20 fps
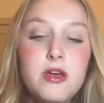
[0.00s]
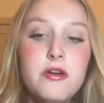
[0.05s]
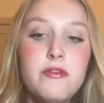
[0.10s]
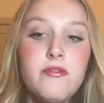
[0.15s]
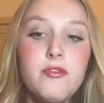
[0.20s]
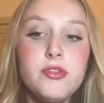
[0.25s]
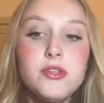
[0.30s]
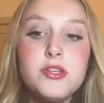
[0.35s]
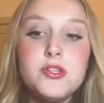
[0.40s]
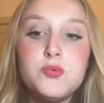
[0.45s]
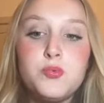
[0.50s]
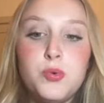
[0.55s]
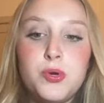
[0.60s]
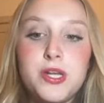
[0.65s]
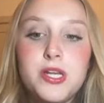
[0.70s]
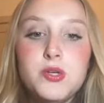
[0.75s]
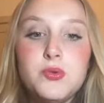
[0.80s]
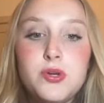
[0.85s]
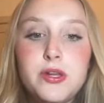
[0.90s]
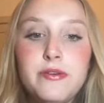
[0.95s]
For the
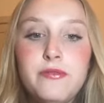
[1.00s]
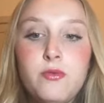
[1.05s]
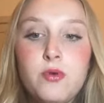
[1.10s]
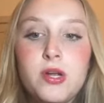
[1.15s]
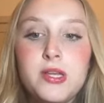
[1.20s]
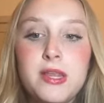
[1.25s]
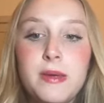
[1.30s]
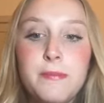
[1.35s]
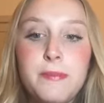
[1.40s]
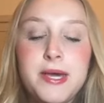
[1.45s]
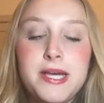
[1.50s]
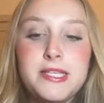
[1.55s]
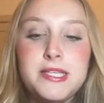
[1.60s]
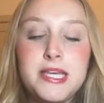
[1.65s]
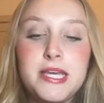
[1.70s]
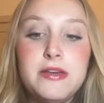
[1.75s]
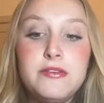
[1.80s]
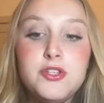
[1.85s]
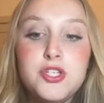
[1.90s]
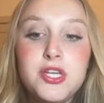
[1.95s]
2024 Olympics,
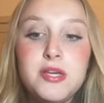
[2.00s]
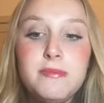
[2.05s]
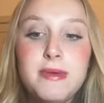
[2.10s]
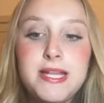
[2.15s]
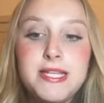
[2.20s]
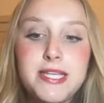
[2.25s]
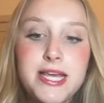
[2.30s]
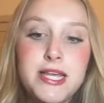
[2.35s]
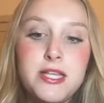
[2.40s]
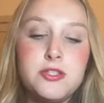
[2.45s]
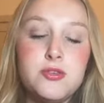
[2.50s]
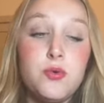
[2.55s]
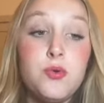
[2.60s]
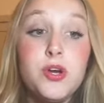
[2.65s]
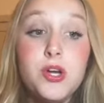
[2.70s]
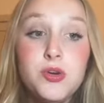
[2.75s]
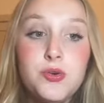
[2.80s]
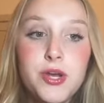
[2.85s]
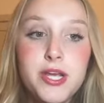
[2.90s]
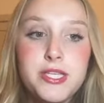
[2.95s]
if she maintains or
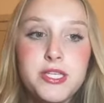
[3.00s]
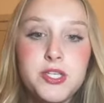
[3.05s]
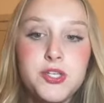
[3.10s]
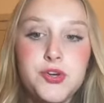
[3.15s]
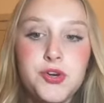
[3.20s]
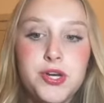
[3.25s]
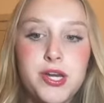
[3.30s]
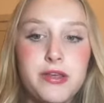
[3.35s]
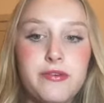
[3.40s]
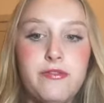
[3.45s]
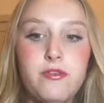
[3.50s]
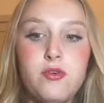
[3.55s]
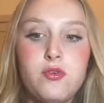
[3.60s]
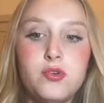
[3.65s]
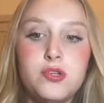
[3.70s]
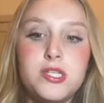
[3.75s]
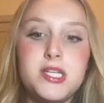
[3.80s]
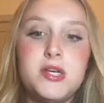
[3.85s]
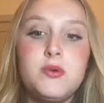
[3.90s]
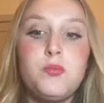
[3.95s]
increases her
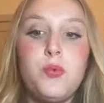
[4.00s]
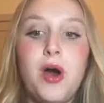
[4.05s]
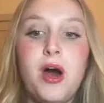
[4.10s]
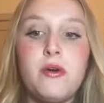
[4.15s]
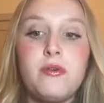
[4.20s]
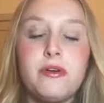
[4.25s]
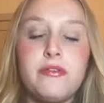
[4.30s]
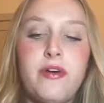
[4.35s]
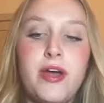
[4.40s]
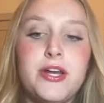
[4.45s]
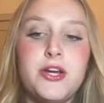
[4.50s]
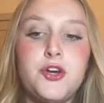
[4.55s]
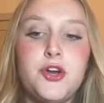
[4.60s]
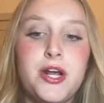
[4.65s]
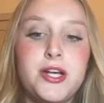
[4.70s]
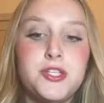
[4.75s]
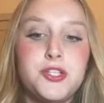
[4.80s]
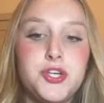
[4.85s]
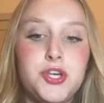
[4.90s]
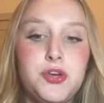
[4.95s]
difficulty while refining her
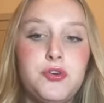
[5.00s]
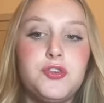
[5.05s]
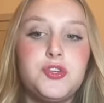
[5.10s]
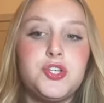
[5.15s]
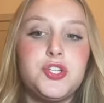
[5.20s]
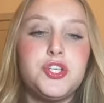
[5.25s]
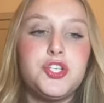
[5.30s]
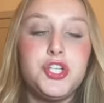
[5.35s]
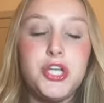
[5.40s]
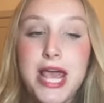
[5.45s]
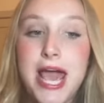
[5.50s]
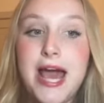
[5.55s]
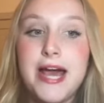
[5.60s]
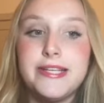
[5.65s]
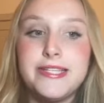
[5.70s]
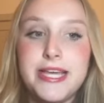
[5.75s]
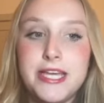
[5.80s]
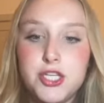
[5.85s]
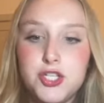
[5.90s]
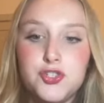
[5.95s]
execution, she
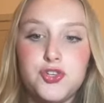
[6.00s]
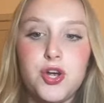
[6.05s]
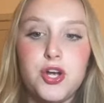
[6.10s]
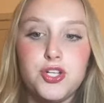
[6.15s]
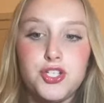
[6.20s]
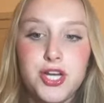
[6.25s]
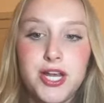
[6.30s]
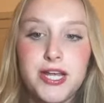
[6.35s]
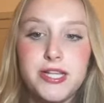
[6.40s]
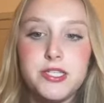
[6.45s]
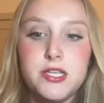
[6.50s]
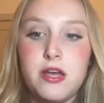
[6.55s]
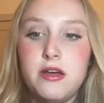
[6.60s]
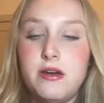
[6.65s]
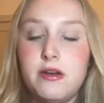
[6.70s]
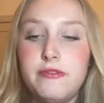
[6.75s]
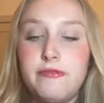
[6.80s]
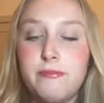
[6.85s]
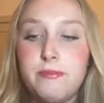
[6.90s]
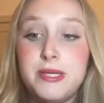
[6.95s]
has a strong chance
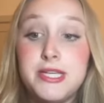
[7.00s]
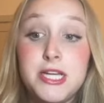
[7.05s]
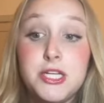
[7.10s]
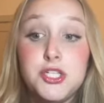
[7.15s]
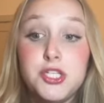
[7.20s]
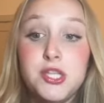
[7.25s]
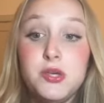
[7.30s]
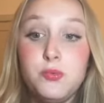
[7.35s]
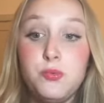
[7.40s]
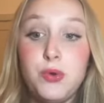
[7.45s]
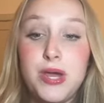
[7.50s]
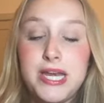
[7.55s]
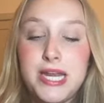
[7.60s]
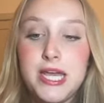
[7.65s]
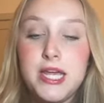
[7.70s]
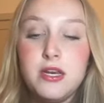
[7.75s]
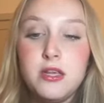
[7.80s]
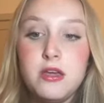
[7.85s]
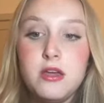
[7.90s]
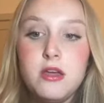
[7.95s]
of potentially
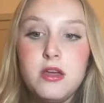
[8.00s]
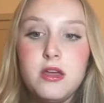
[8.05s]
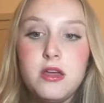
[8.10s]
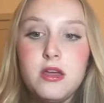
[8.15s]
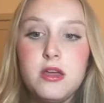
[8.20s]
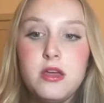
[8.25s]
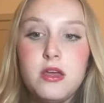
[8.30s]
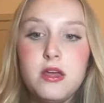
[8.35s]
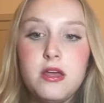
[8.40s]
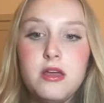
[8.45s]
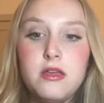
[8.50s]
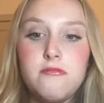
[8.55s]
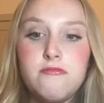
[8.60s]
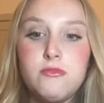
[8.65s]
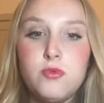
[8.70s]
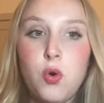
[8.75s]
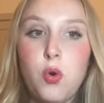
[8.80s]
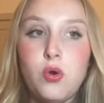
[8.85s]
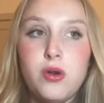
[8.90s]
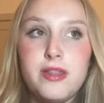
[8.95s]
winning
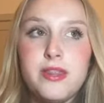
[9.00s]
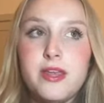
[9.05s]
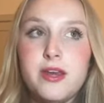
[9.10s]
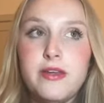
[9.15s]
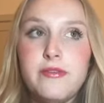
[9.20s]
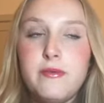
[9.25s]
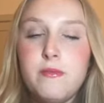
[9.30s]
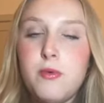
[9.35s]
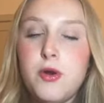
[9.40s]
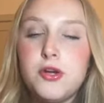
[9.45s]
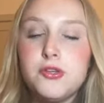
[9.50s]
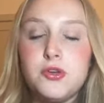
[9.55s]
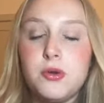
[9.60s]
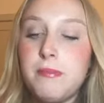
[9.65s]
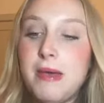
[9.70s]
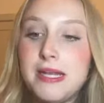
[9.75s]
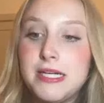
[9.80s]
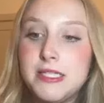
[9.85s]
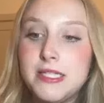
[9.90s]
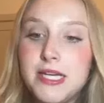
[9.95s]
gold on the uneven bars or
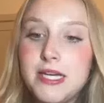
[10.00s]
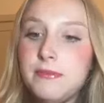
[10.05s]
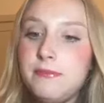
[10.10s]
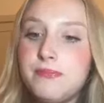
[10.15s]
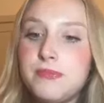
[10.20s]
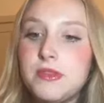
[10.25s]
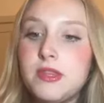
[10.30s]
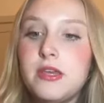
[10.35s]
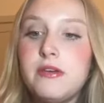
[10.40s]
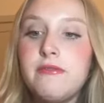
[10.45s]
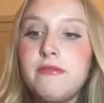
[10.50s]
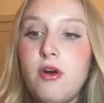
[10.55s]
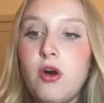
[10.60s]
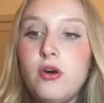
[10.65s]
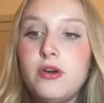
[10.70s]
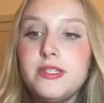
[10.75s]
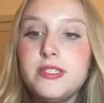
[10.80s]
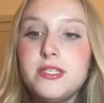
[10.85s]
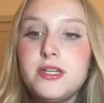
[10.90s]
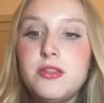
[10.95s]
medaling. The
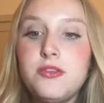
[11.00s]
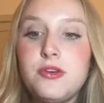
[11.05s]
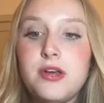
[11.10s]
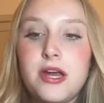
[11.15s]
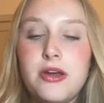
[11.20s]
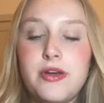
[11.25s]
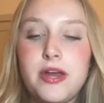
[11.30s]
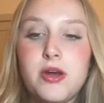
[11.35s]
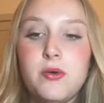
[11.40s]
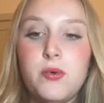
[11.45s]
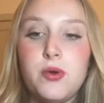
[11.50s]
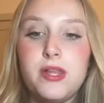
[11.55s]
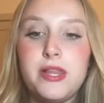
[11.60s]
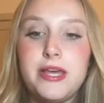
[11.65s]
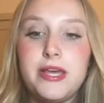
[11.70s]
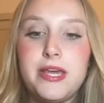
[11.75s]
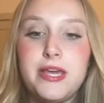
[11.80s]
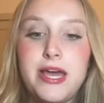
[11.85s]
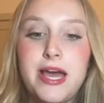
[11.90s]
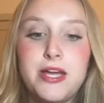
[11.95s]
vault is another area
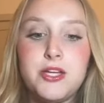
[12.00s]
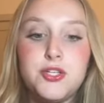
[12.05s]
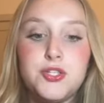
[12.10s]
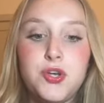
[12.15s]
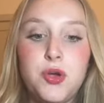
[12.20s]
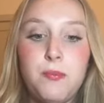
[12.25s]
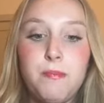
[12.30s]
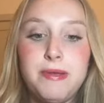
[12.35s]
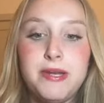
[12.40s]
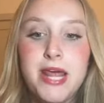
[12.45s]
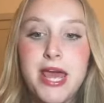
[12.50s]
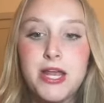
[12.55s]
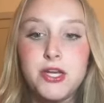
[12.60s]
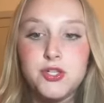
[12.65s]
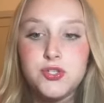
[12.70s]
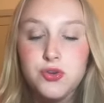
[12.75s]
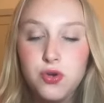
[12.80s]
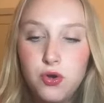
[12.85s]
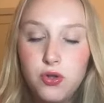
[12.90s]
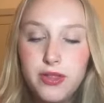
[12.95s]
really has shown
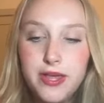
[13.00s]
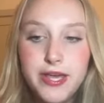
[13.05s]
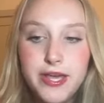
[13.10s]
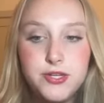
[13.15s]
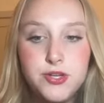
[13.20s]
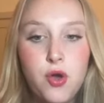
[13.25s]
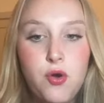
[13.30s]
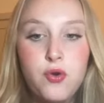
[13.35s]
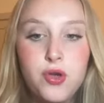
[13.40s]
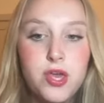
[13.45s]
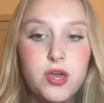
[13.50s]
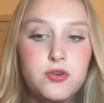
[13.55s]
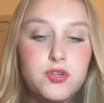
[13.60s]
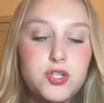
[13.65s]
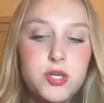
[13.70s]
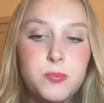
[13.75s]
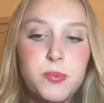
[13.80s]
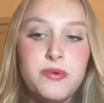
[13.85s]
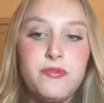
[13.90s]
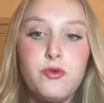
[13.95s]
potential. In Tokyo,
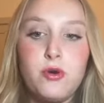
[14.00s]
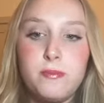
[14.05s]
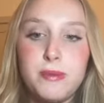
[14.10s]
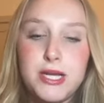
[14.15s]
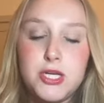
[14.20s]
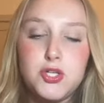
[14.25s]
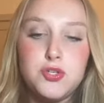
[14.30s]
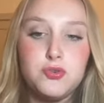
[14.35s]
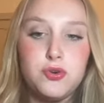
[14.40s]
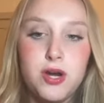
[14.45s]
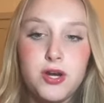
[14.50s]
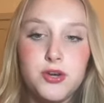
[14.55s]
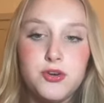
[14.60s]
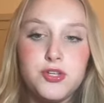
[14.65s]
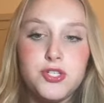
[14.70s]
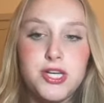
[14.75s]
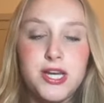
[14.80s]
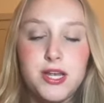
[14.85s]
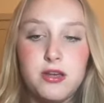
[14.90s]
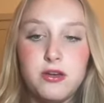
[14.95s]
she performed a strong
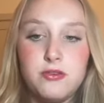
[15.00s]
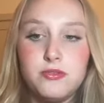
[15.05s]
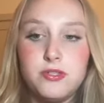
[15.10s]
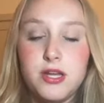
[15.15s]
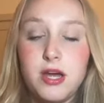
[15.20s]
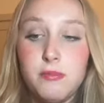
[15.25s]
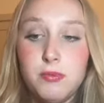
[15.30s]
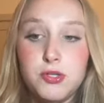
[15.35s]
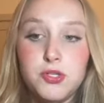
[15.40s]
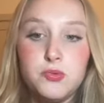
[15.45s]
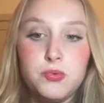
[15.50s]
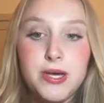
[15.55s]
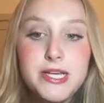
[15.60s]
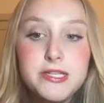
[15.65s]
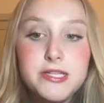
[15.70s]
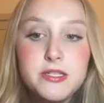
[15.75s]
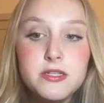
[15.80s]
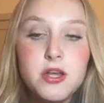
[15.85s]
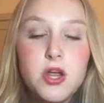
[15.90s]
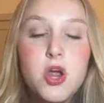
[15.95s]
Yurchenko double
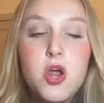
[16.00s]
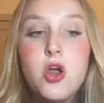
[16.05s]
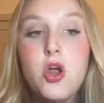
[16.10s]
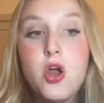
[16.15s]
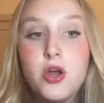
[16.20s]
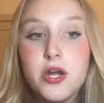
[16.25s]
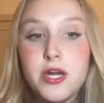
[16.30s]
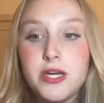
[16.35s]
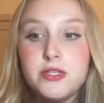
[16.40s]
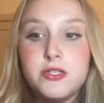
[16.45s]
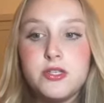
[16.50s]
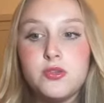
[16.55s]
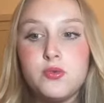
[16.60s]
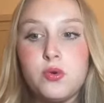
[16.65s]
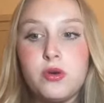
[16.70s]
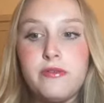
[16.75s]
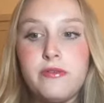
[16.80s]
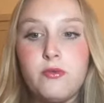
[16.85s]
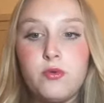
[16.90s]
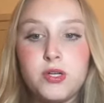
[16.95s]
twist, earning a
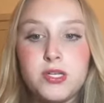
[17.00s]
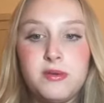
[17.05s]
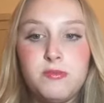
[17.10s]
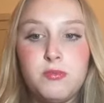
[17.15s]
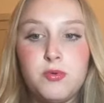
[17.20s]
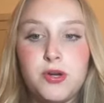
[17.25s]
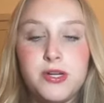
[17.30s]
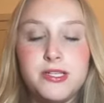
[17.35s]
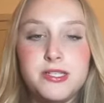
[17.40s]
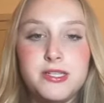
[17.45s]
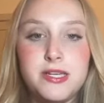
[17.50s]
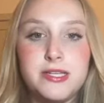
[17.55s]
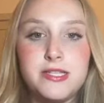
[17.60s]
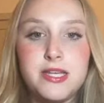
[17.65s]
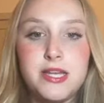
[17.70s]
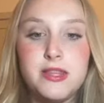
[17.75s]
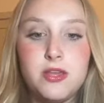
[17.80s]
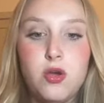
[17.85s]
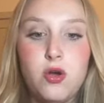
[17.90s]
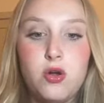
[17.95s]
score of 14.6
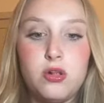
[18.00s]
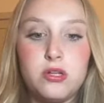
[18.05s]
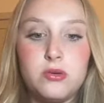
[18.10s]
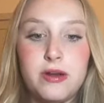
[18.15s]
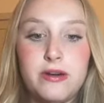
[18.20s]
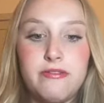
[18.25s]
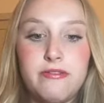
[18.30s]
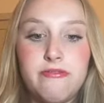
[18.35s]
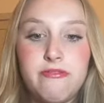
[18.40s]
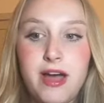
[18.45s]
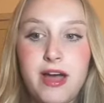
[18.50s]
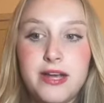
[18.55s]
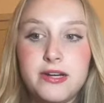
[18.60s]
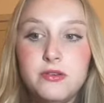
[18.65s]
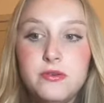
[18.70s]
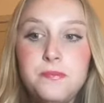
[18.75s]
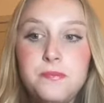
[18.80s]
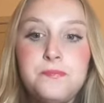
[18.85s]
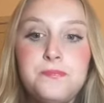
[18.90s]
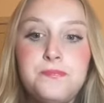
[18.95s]
in the all-around final.